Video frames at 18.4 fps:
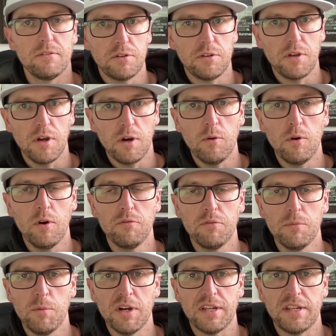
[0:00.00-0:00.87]
go
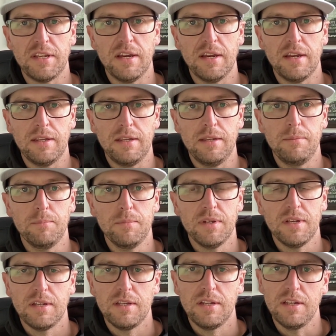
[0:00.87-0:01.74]
over my
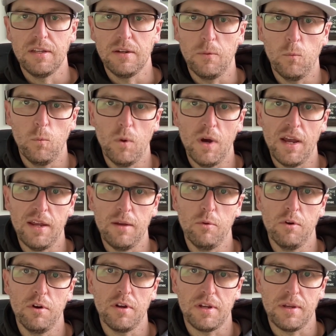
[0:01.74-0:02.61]
game in a way
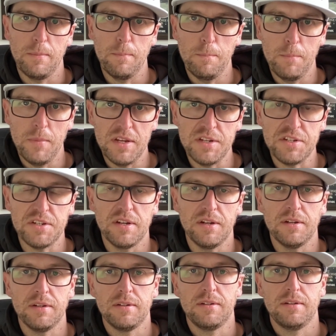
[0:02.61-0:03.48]
where I can
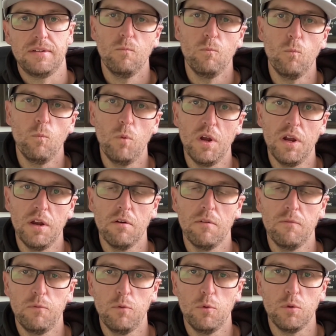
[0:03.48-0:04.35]
measure where
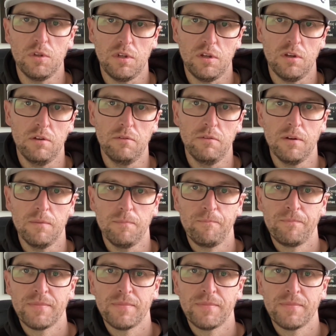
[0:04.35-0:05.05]
I'm falling over.